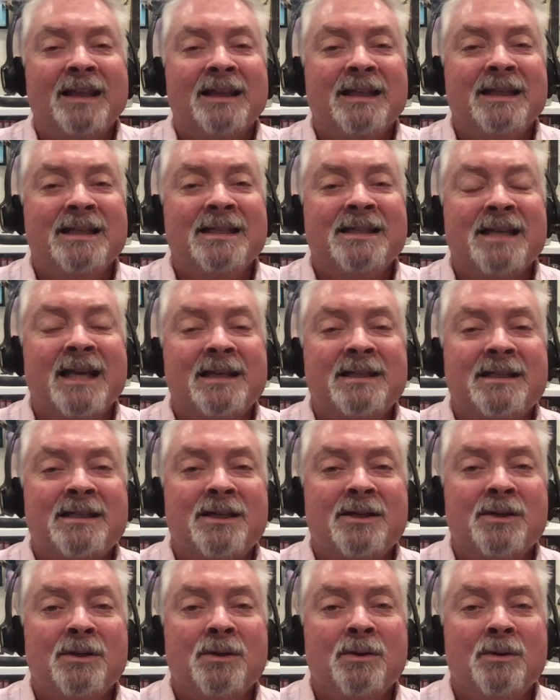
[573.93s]
leads us
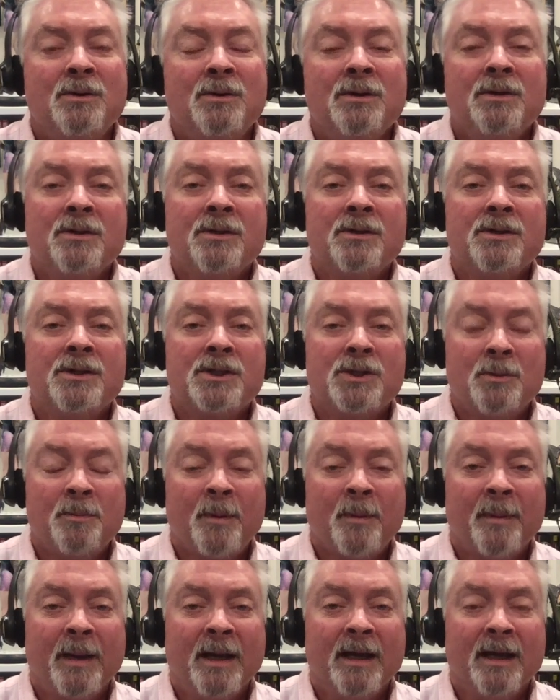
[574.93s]
to
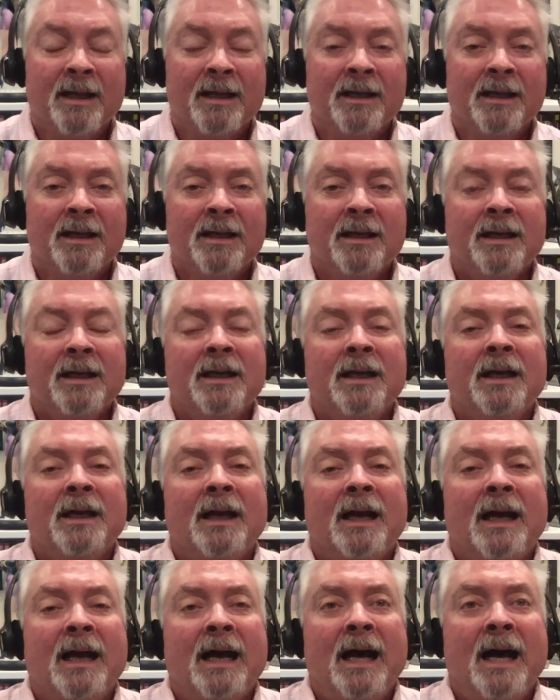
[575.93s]
Superman.
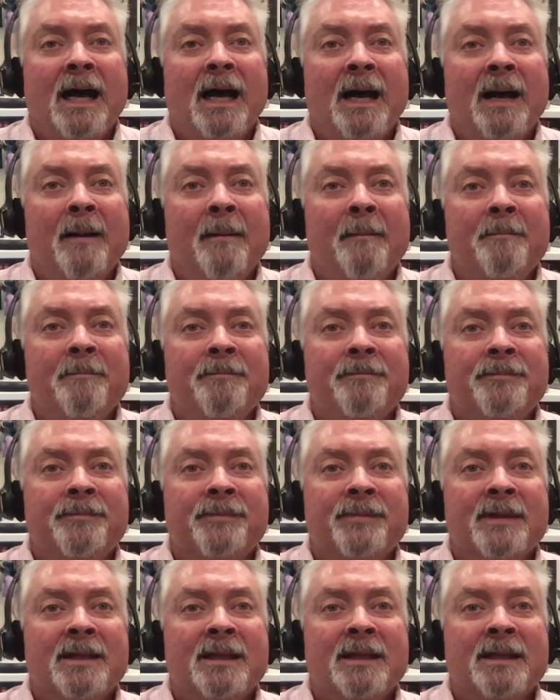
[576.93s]
Um,
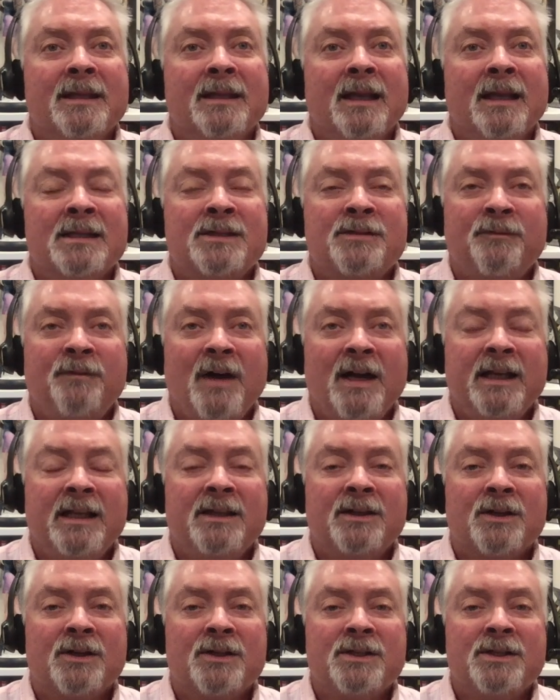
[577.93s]
it's funny,
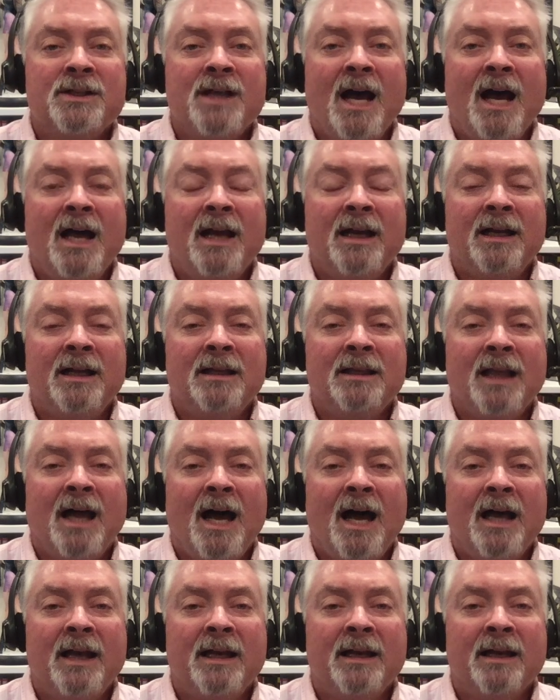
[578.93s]
there's not a
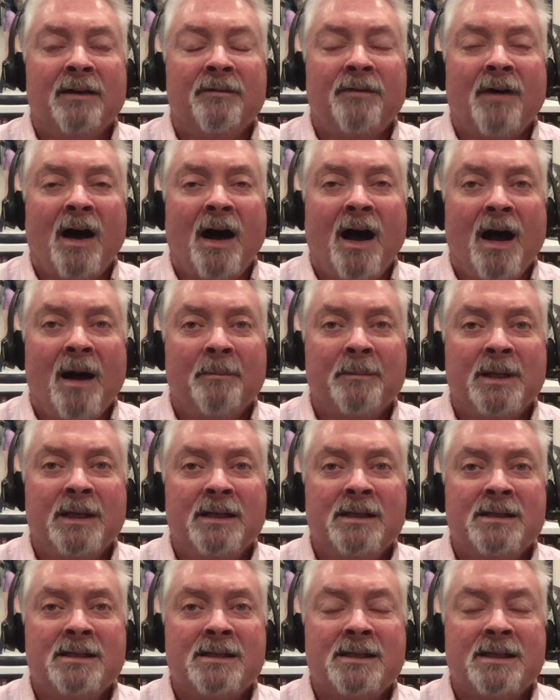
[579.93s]
lot of
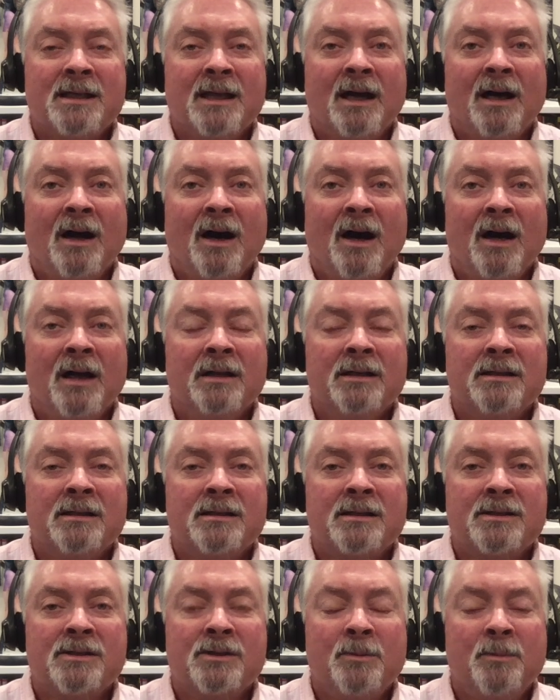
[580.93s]
omnis on
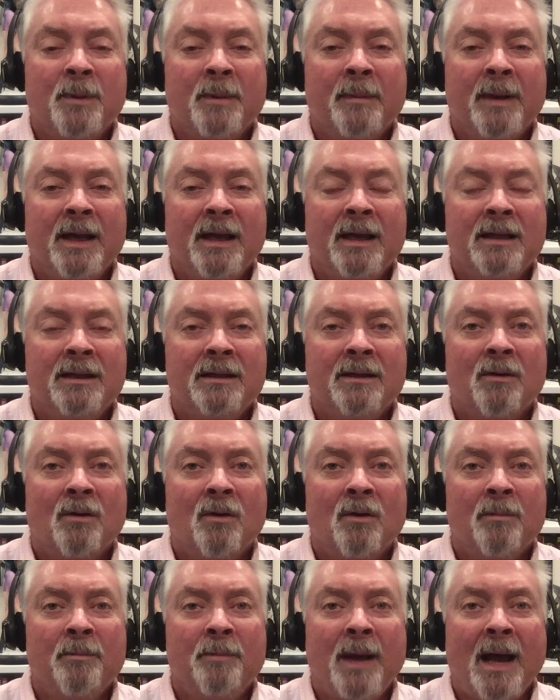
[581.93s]
Superman
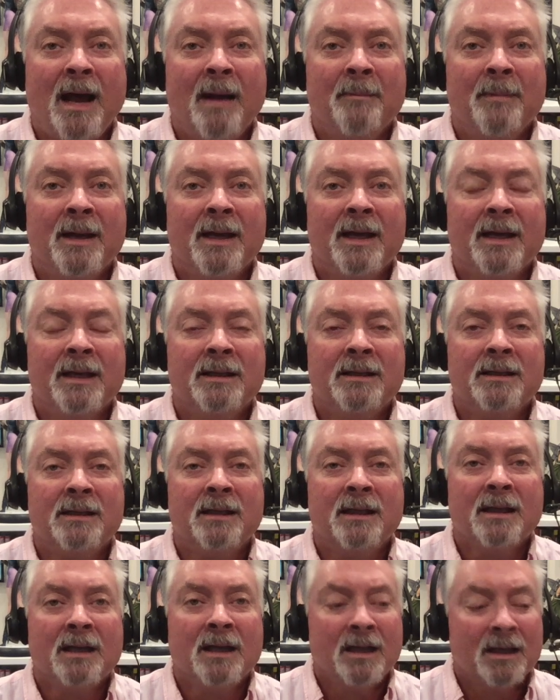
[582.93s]
or Batman.
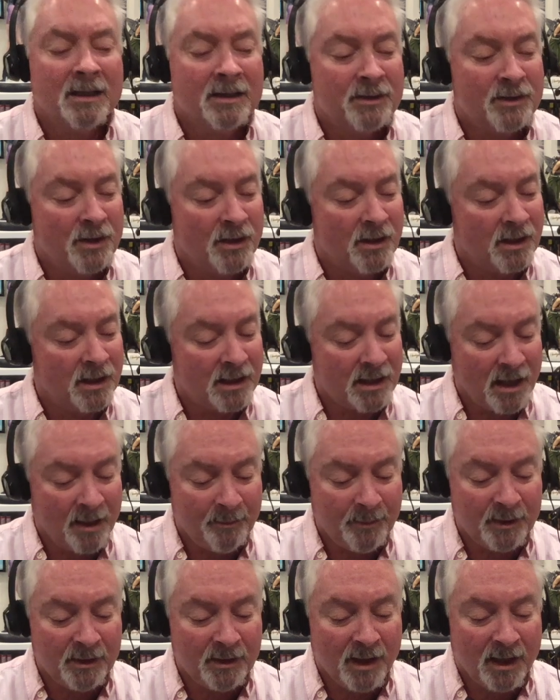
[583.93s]
There are a
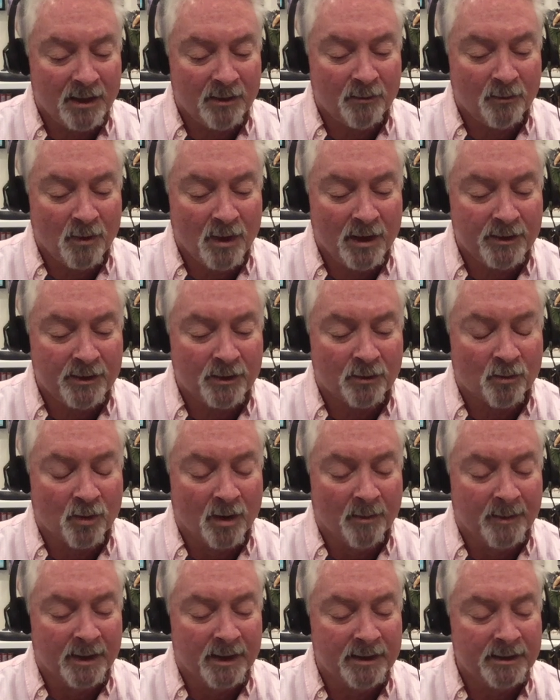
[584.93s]
couple on Wonder
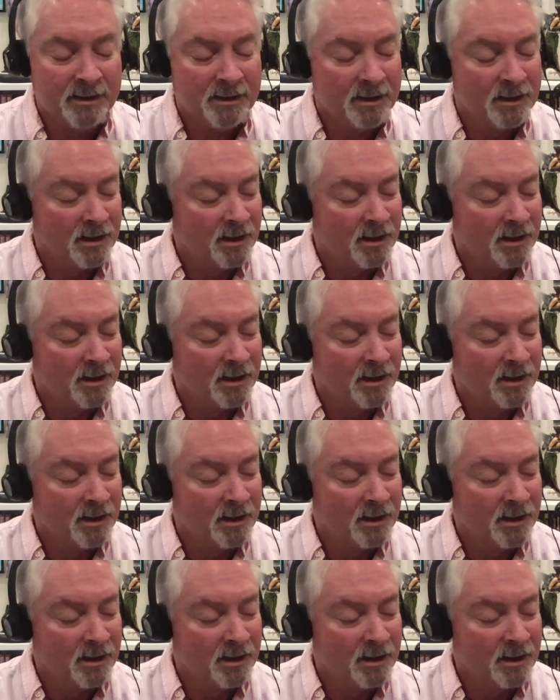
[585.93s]
Woman,